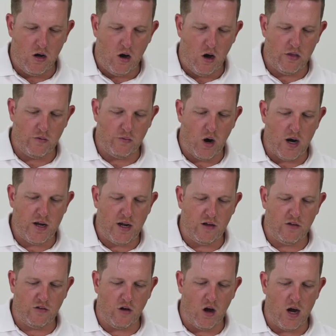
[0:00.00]
On the
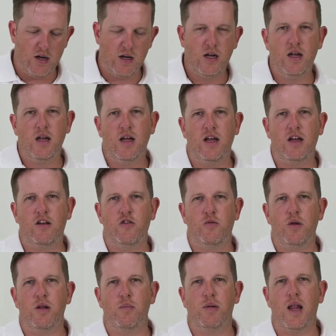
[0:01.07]
right-hand side, it gives
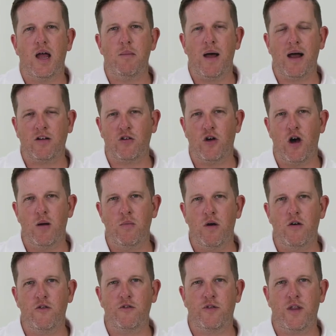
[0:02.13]
me the playback time
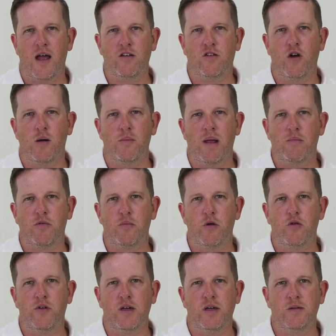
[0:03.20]
of that time-lapse
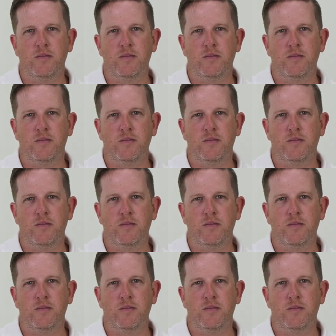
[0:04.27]
movie.